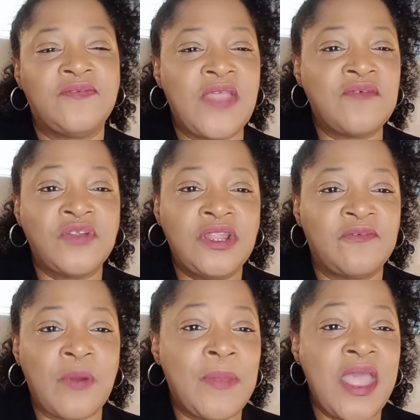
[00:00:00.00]
ever
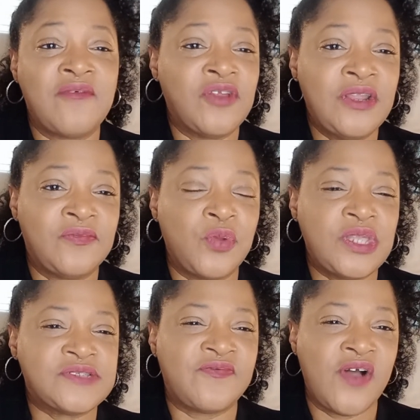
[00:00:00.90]
lived with
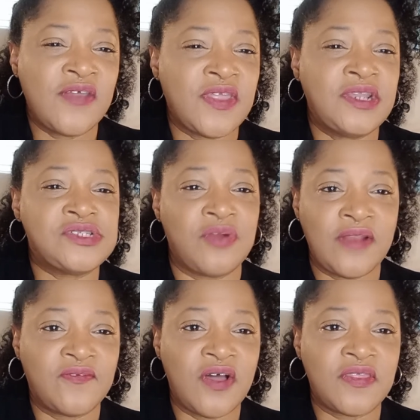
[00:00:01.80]
his father and his
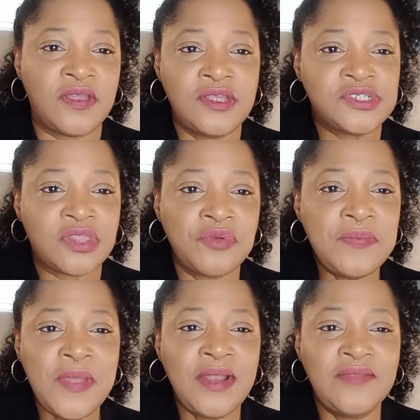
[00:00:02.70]
grandfather. It's three
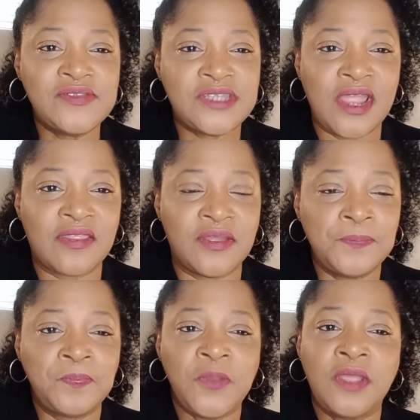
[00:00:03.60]
men living together.
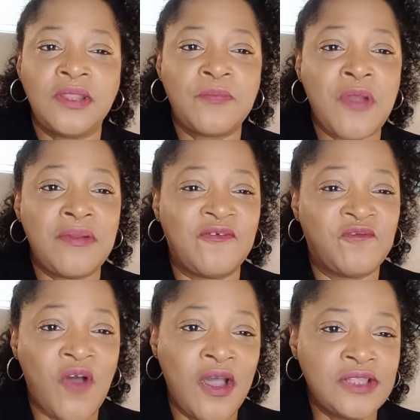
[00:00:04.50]
They're probably
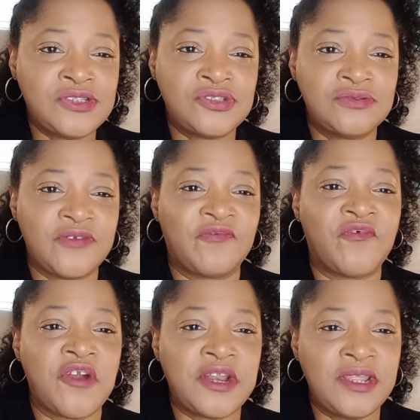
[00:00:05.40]

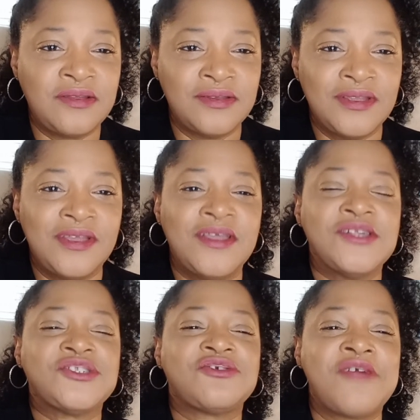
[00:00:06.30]
farting,
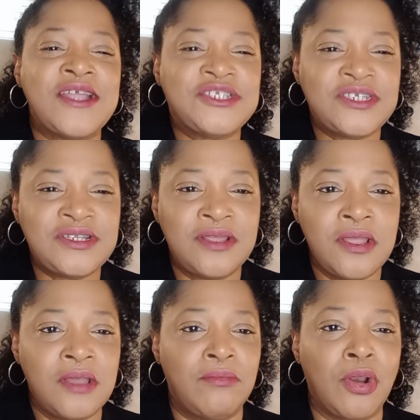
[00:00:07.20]
scratching,
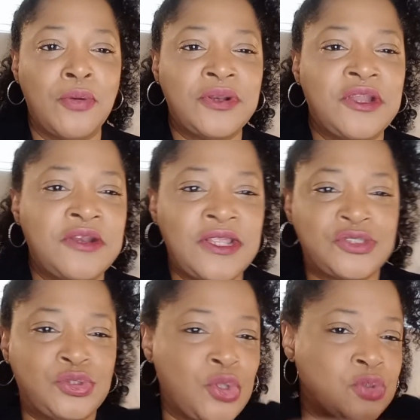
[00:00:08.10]
blowing their
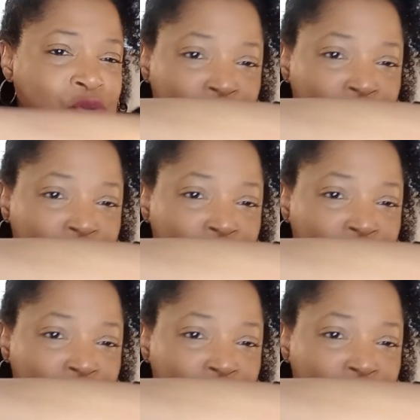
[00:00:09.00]
nose, doing